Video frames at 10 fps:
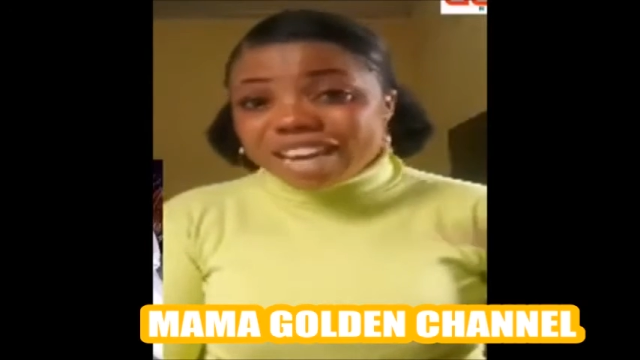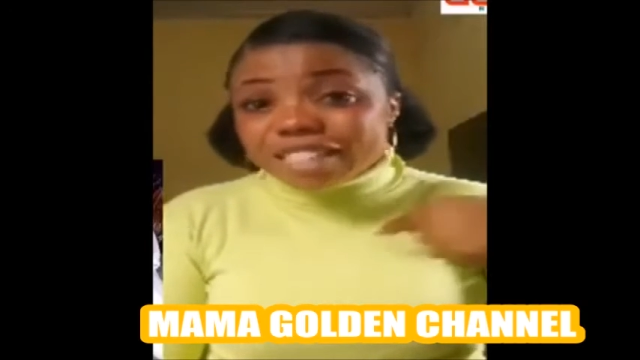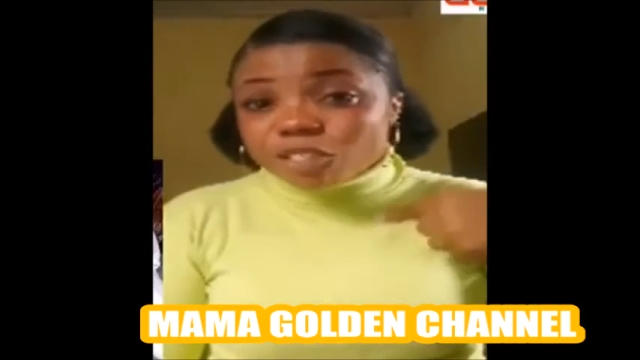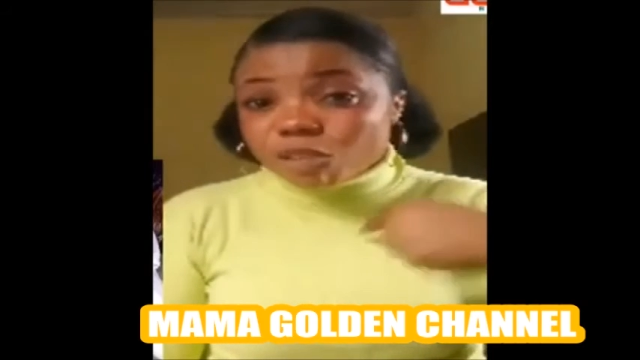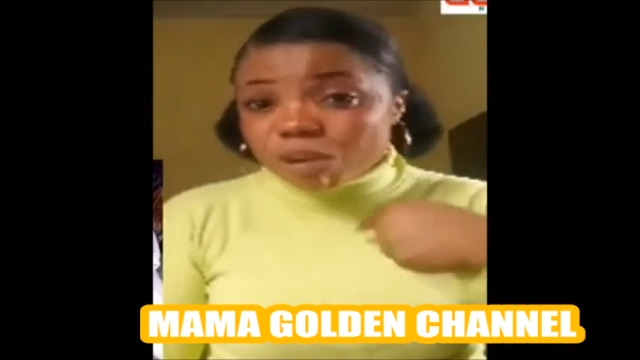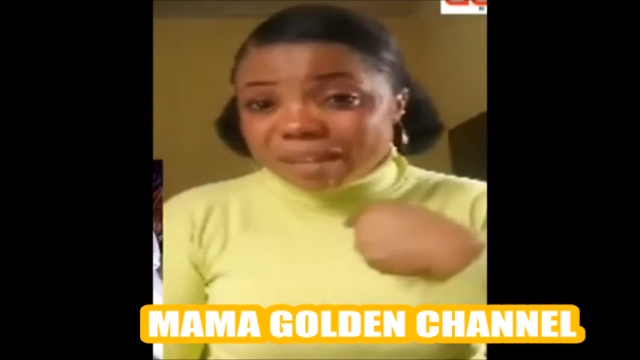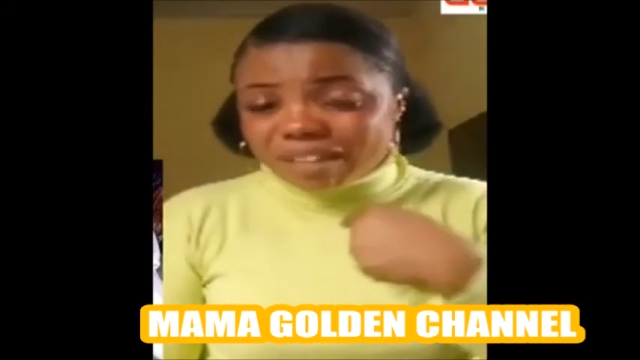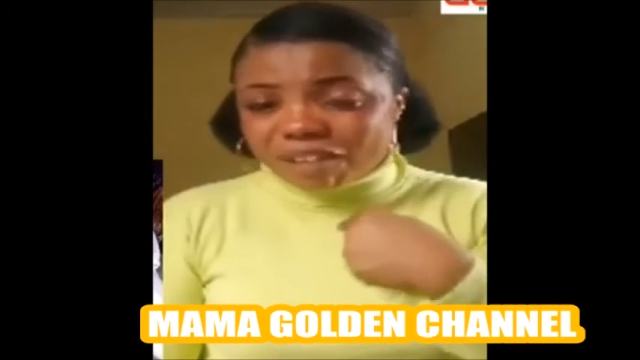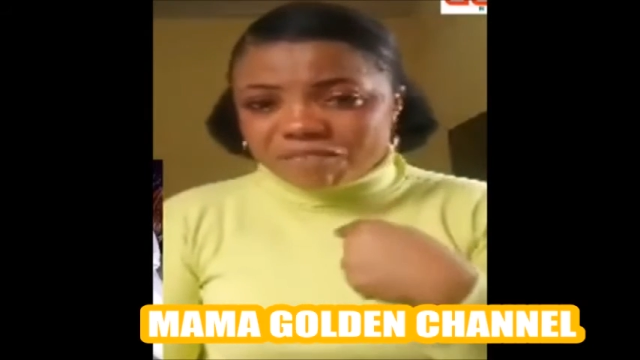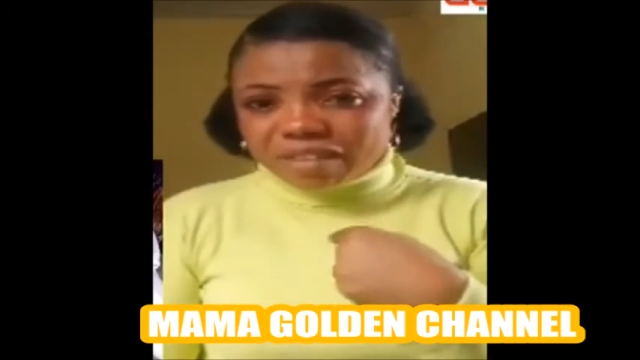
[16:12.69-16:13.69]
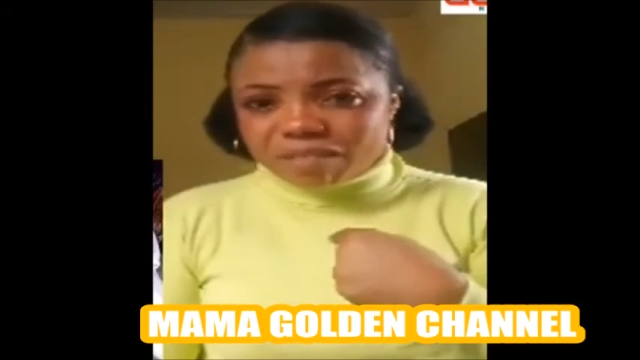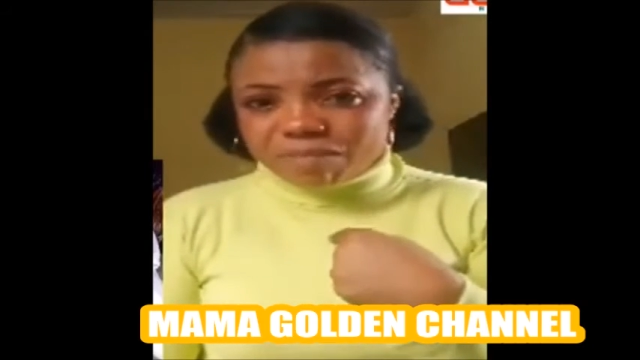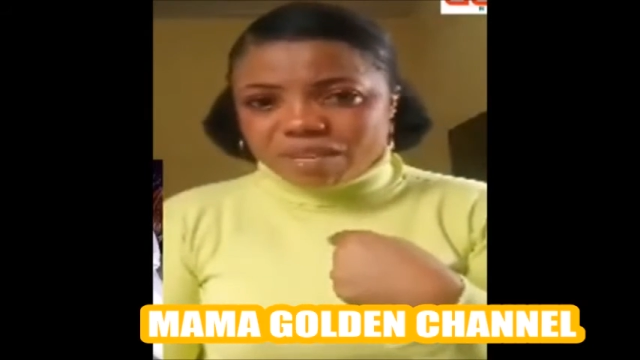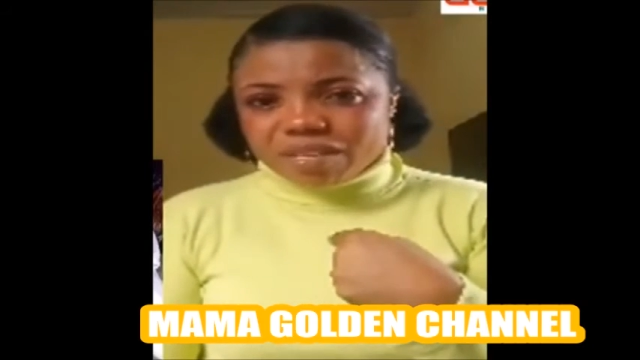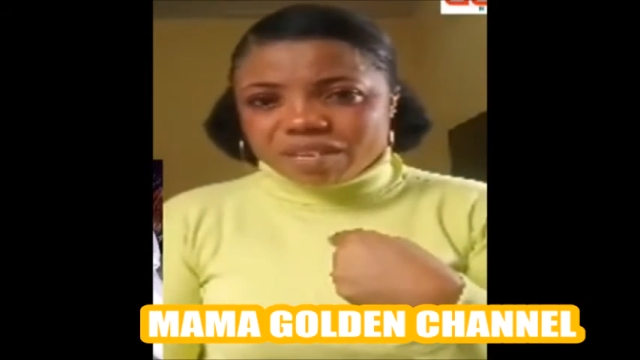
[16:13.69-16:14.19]
Let him come out and
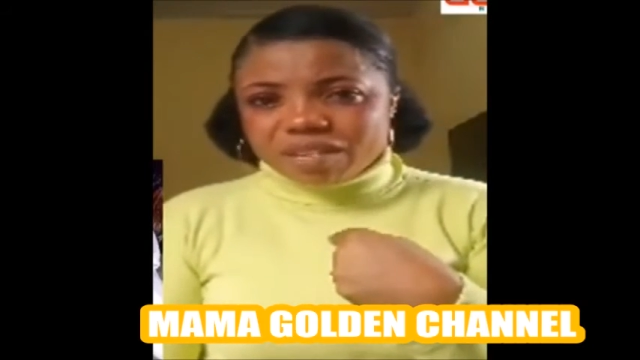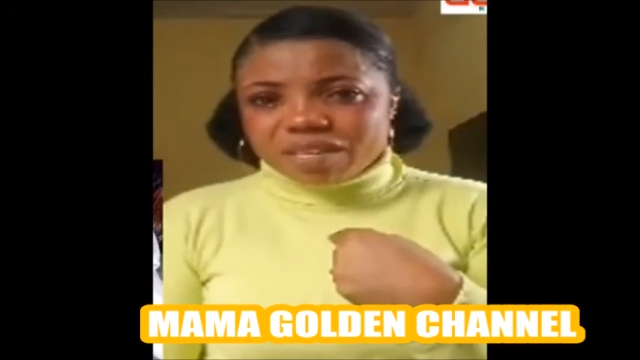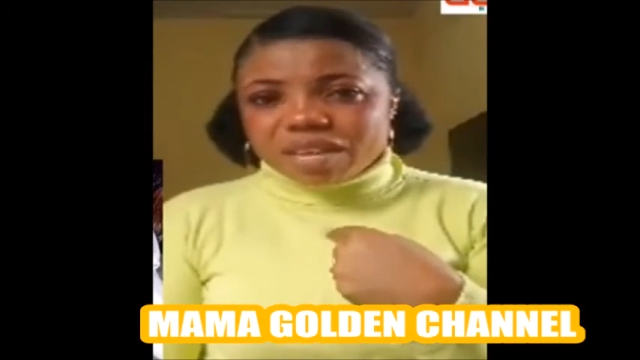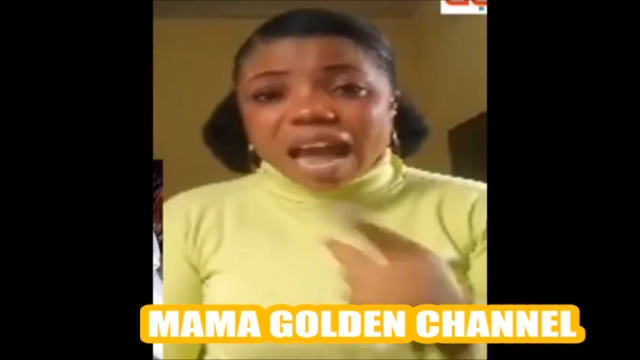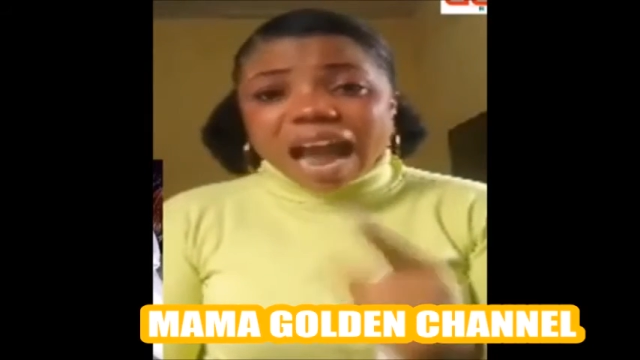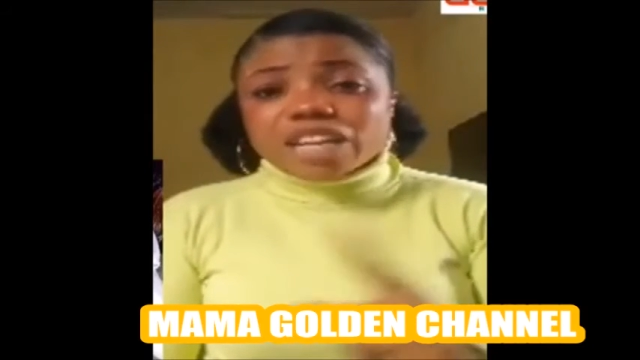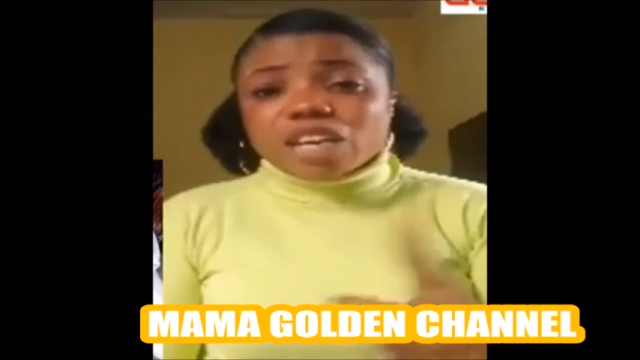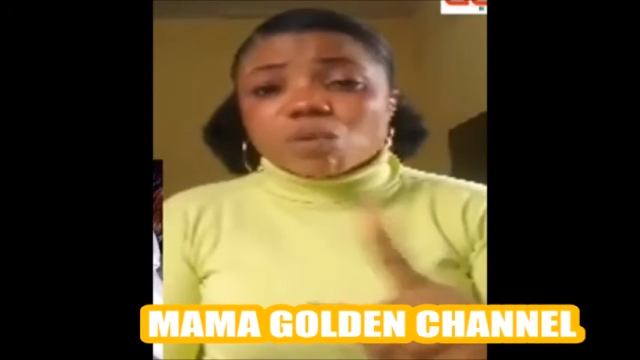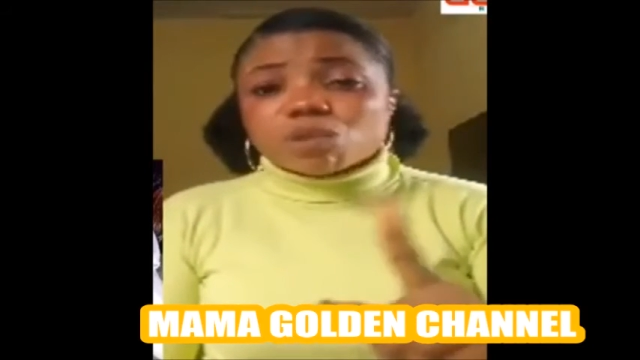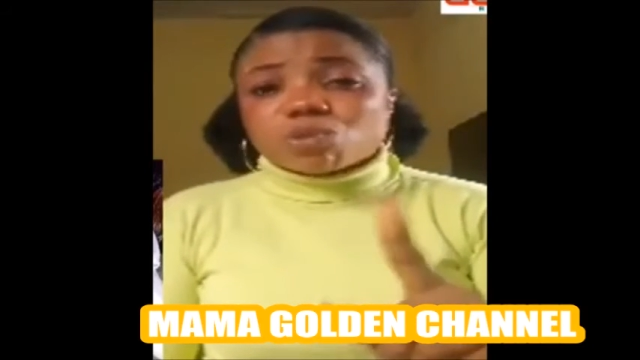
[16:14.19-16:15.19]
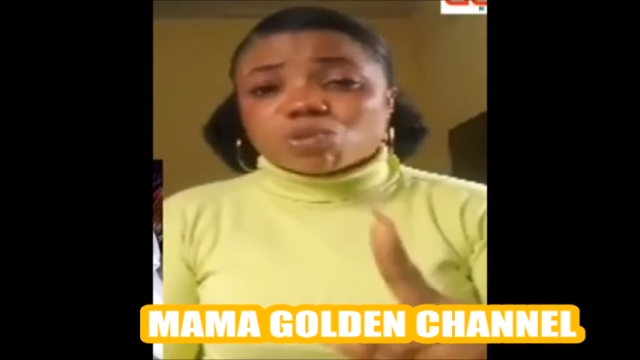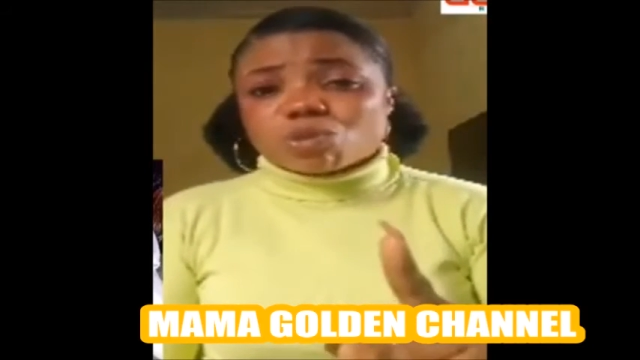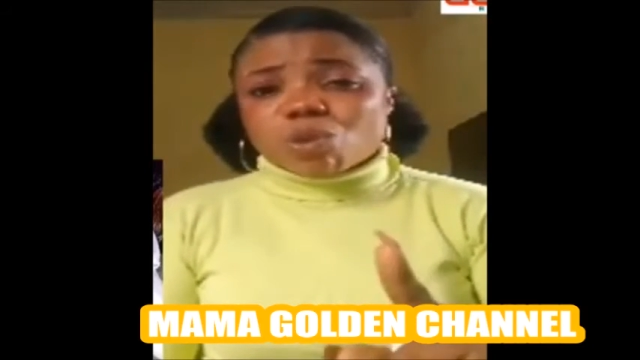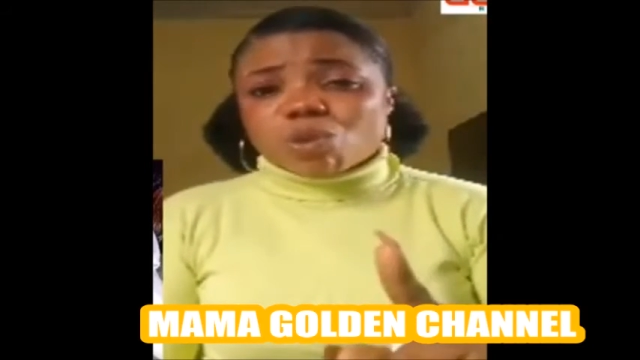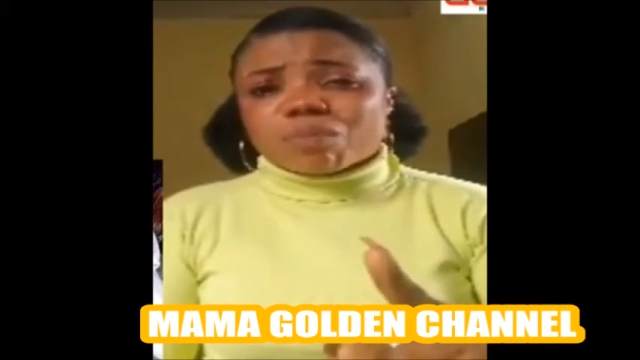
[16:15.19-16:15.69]
face me. I didn't want to
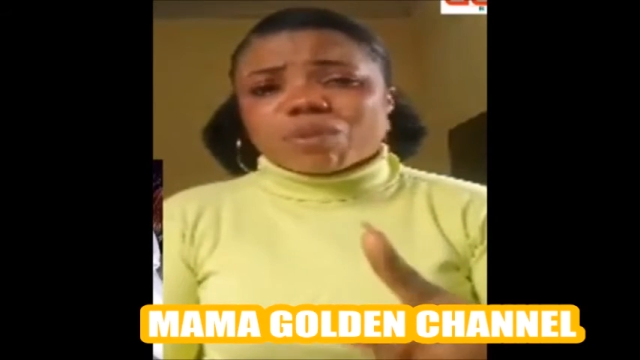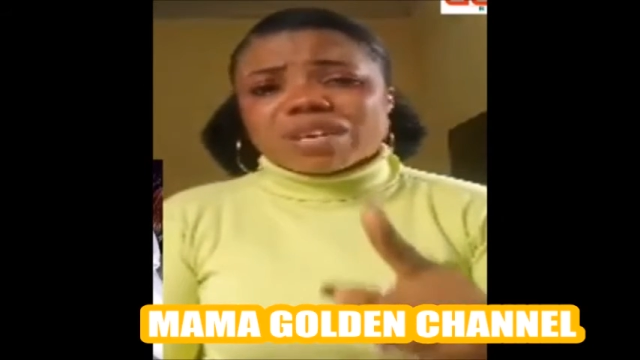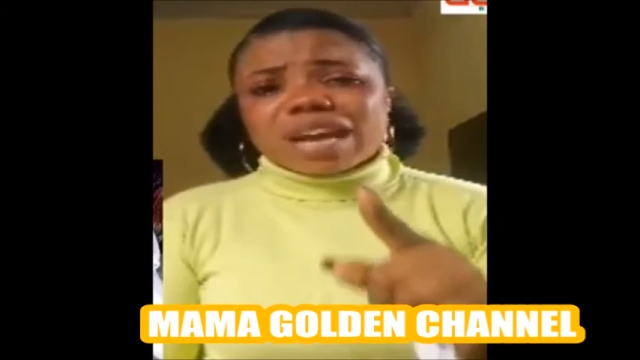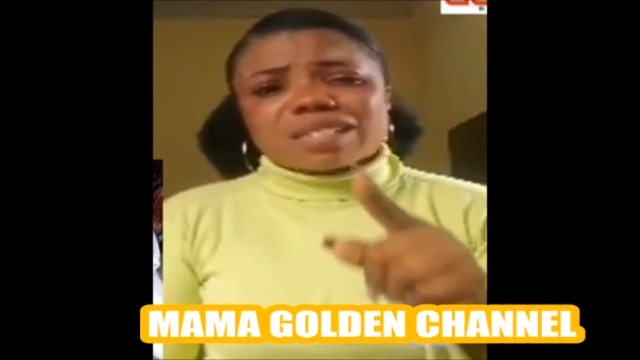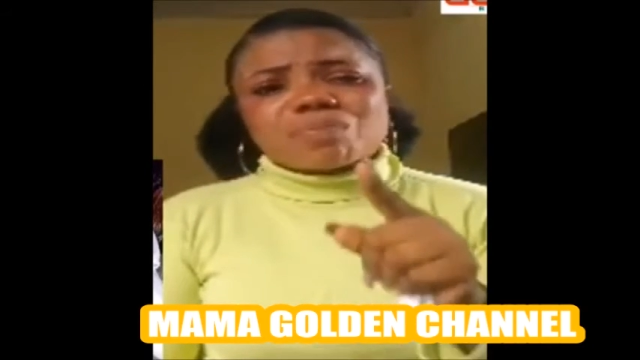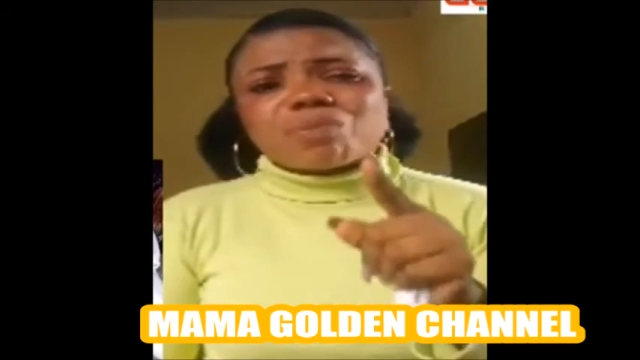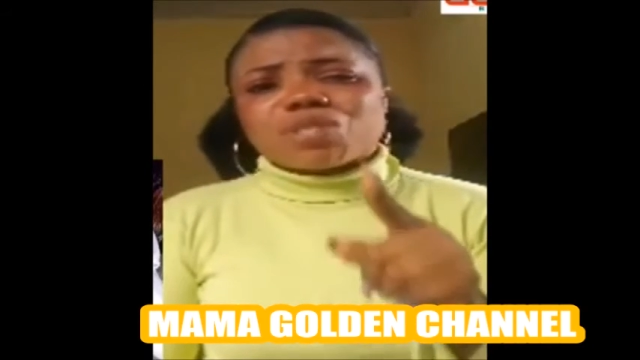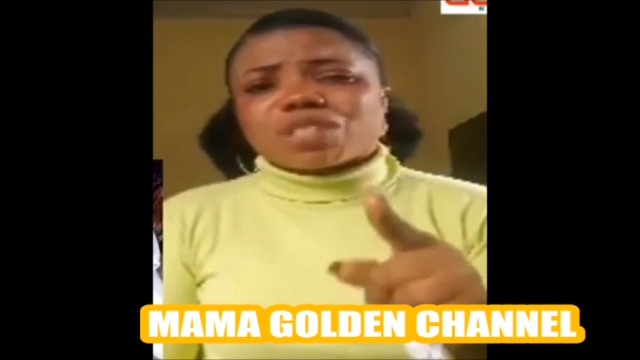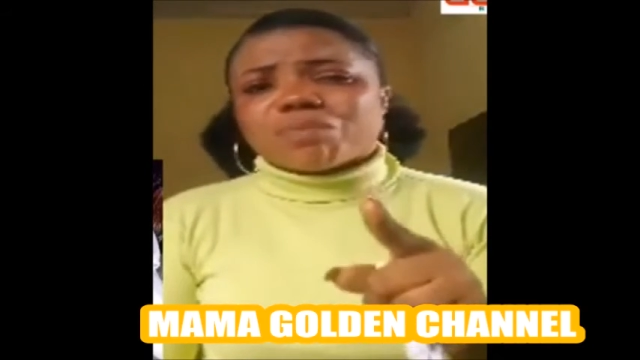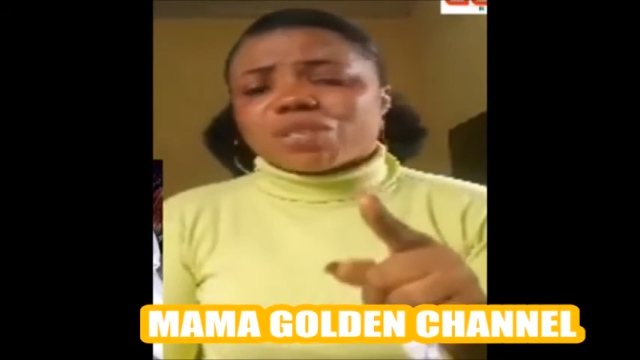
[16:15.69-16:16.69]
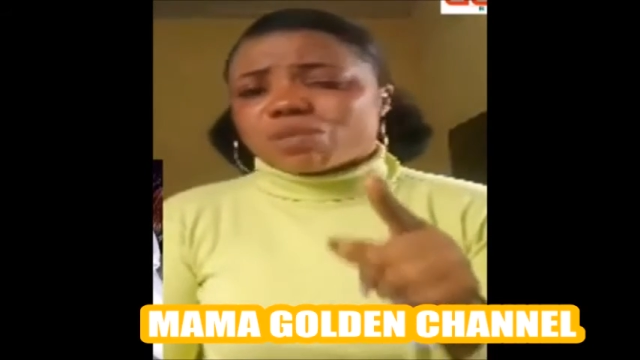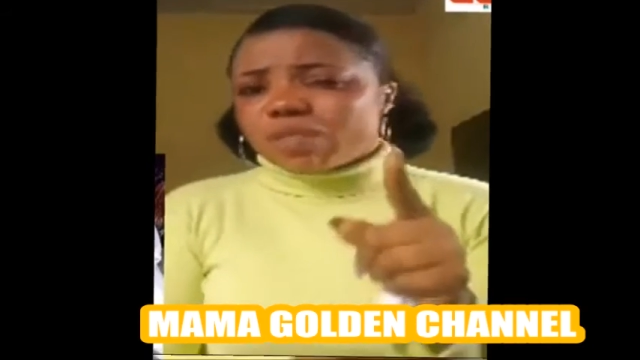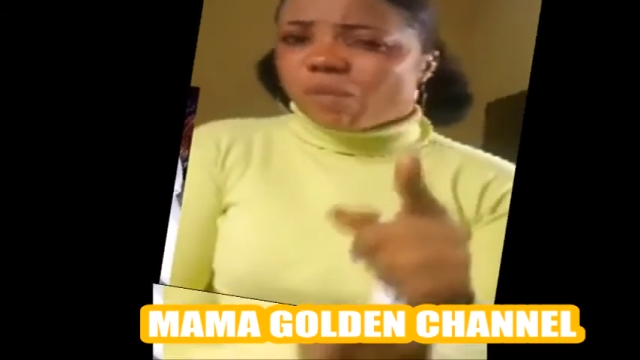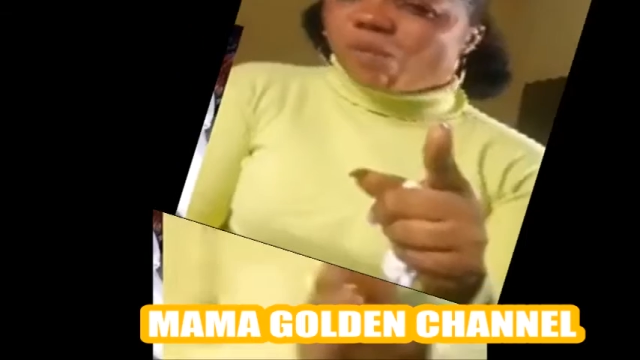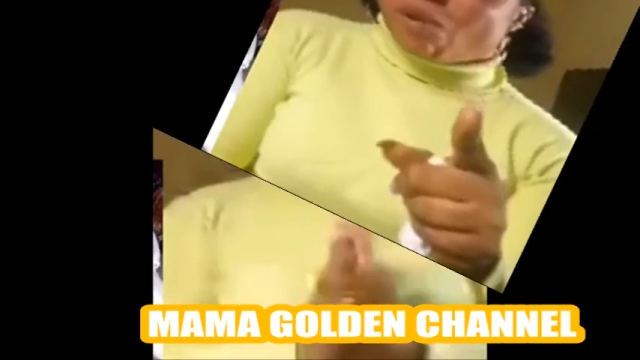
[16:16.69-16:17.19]
talk, but he has pushed me
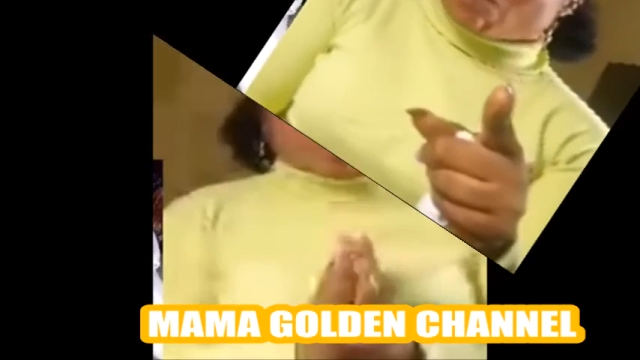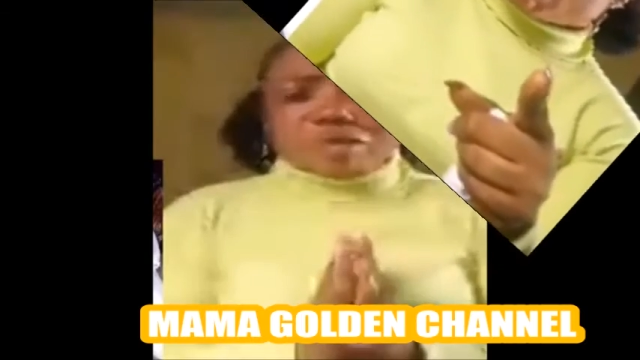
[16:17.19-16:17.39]
to the wall.